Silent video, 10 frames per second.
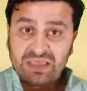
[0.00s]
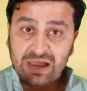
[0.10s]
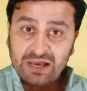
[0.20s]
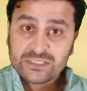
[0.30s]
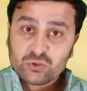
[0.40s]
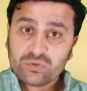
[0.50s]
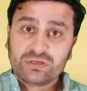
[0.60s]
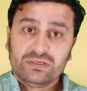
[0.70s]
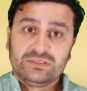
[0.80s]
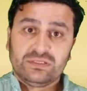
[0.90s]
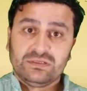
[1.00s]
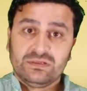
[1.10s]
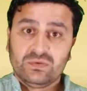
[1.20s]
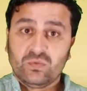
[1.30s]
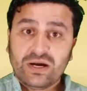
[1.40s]
has no religion,
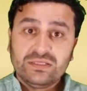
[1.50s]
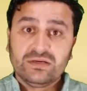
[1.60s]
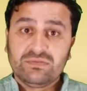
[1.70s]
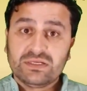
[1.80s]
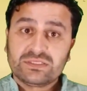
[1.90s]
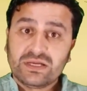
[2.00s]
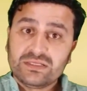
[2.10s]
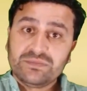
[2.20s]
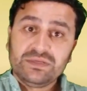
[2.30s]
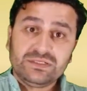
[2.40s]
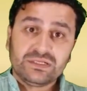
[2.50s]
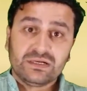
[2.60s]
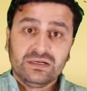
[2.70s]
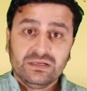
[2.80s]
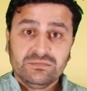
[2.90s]
why the West and the
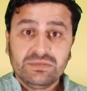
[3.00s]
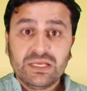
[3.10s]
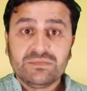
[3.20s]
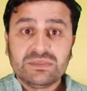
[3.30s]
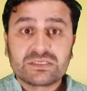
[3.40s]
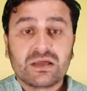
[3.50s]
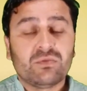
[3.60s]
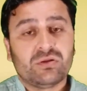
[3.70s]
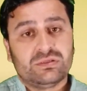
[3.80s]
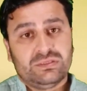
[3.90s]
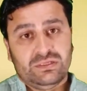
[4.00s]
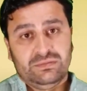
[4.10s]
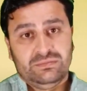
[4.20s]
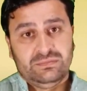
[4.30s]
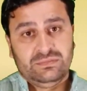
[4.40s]
media blame Islam all the time?
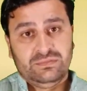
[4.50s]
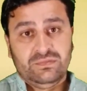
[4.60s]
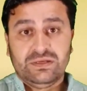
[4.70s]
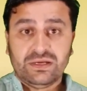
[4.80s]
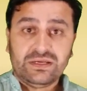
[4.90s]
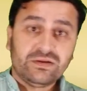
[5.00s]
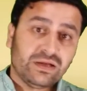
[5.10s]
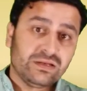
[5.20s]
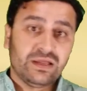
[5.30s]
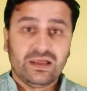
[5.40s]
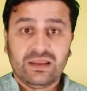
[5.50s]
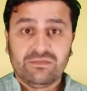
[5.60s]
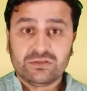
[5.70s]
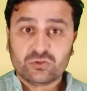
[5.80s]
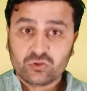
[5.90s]
When
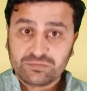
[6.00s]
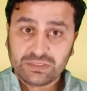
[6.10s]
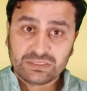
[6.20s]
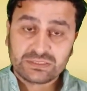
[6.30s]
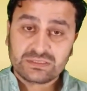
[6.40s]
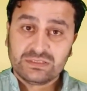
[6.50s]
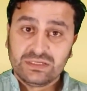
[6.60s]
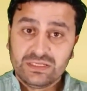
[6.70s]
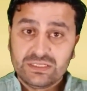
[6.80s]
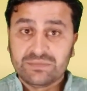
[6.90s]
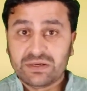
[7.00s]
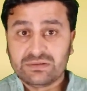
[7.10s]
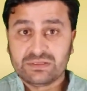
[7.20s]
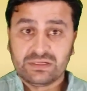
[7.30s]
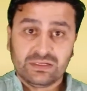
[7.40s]
9/11 took place in
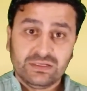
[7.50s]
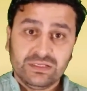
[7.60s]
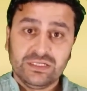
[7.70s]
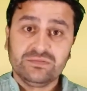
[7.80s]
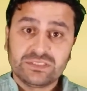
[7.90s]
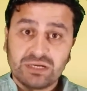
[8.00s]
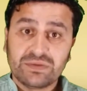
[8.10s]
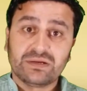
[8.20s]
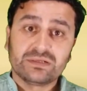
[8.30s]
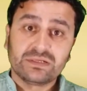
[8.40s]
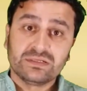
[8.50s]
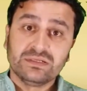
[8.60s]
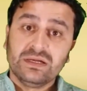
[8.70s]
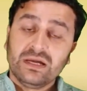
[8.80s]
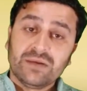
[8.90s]
America, in which
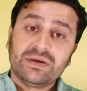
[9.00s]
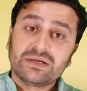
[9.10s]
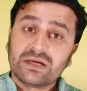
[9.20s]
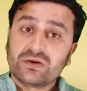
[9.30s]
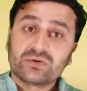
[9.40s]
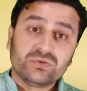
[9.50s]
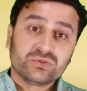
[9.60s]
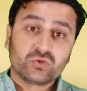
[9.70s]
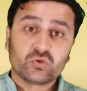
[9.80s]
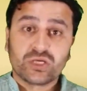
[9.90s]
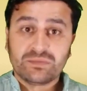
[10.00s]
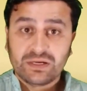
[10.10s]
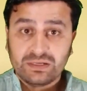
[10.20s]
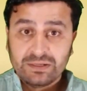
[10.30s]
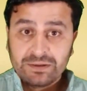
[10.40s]
America accused Osama